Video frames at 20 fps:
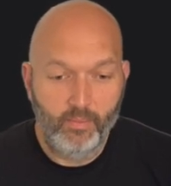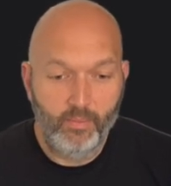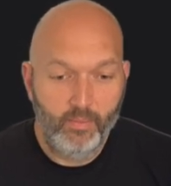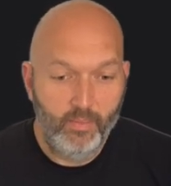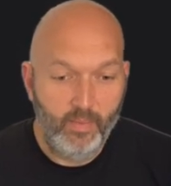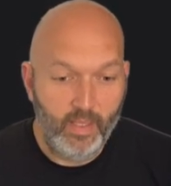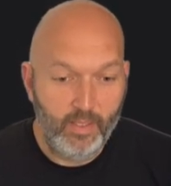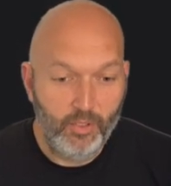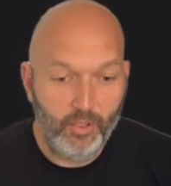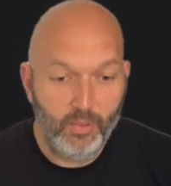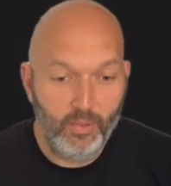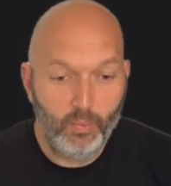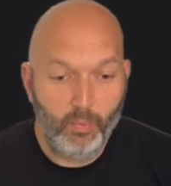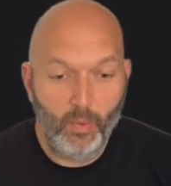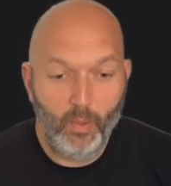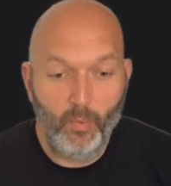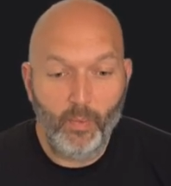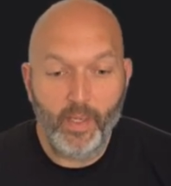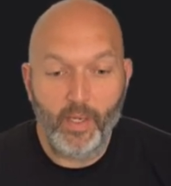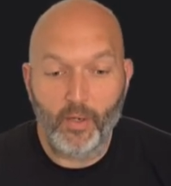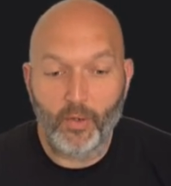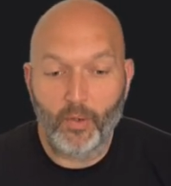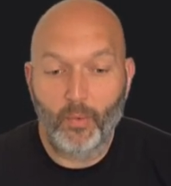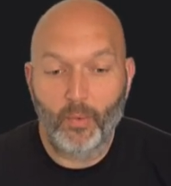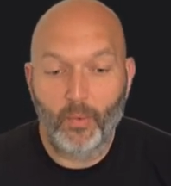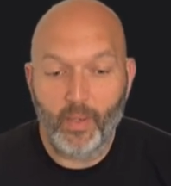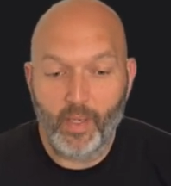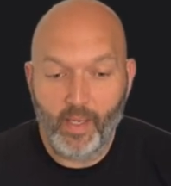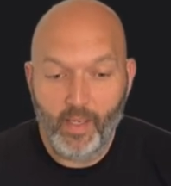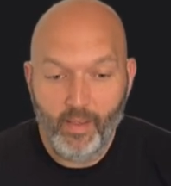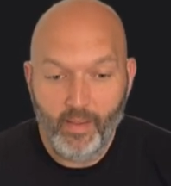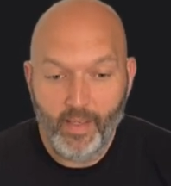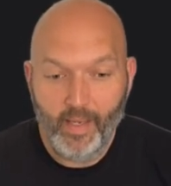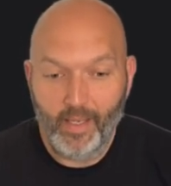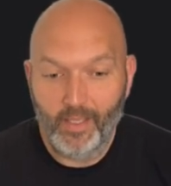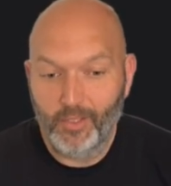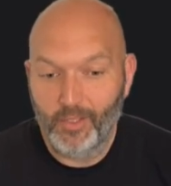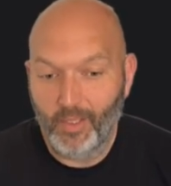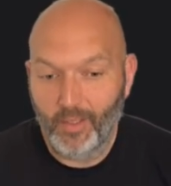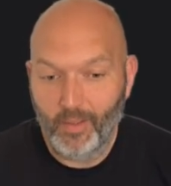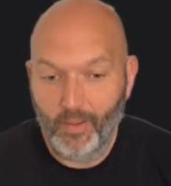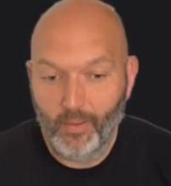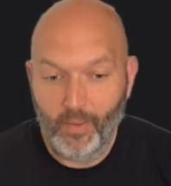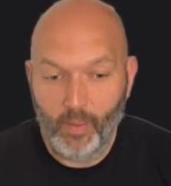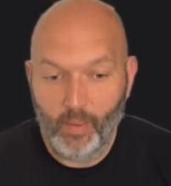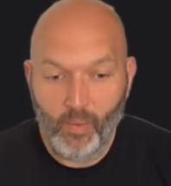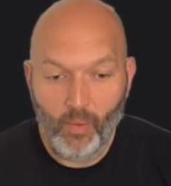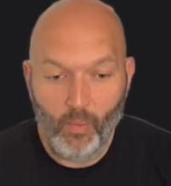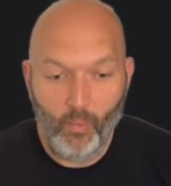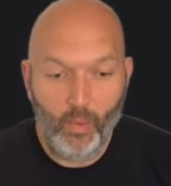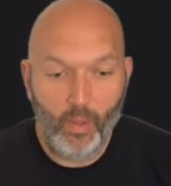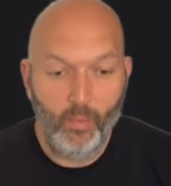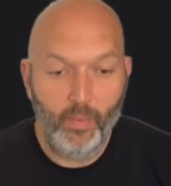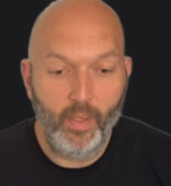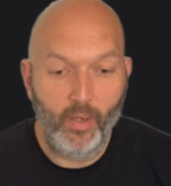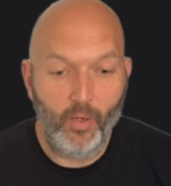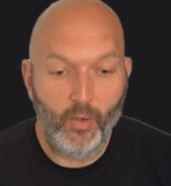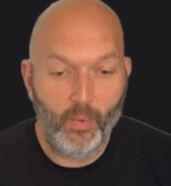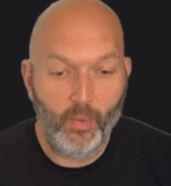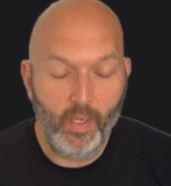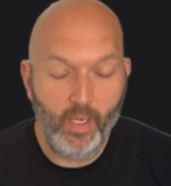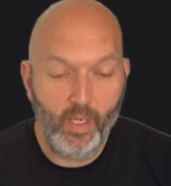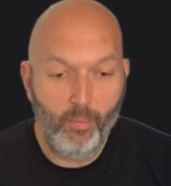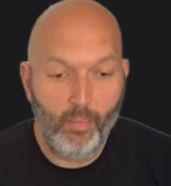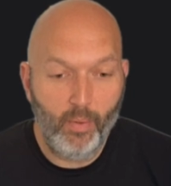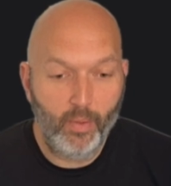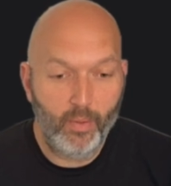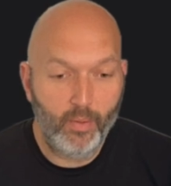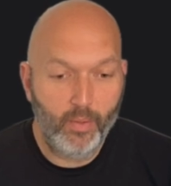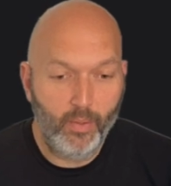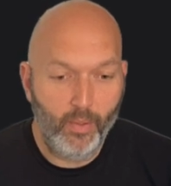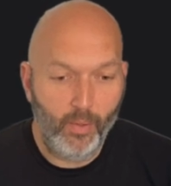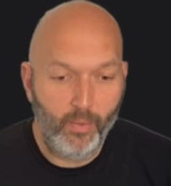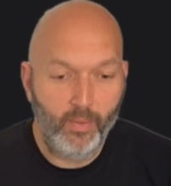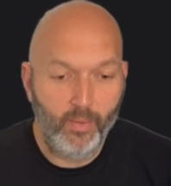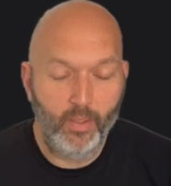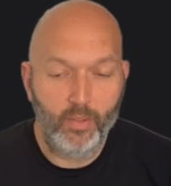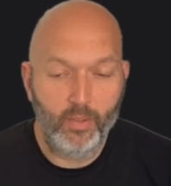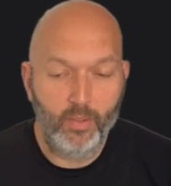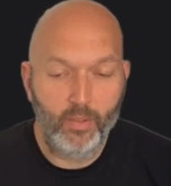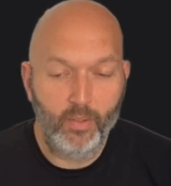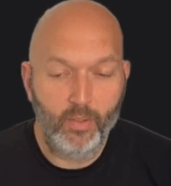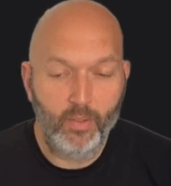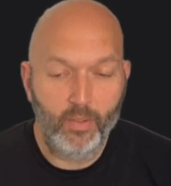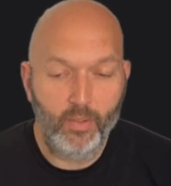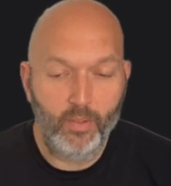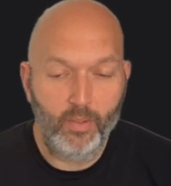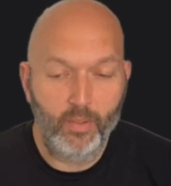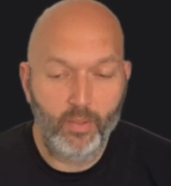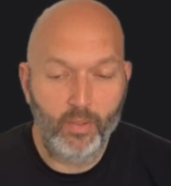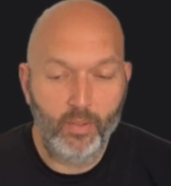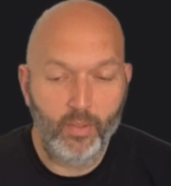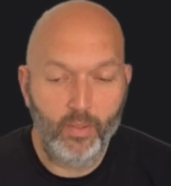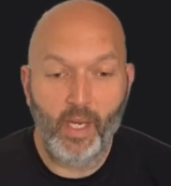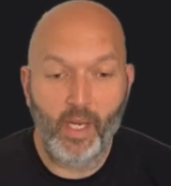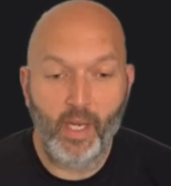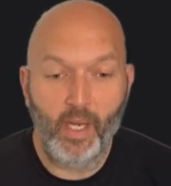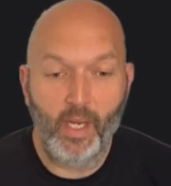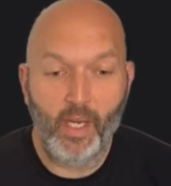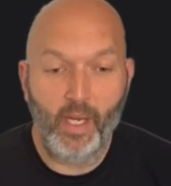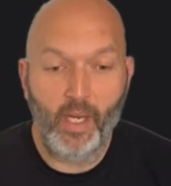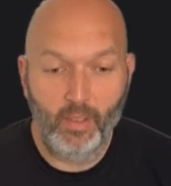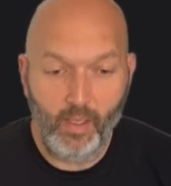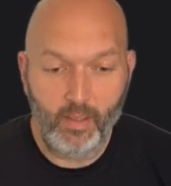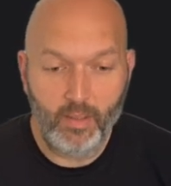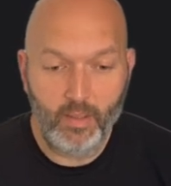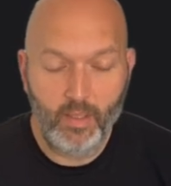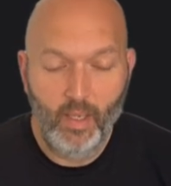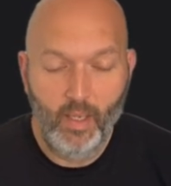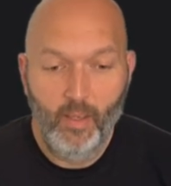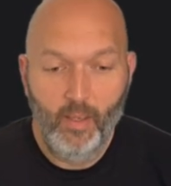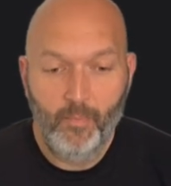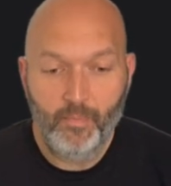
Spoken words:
it's just where we agree, handshake agreement, where we agree to put our code that's going to change things.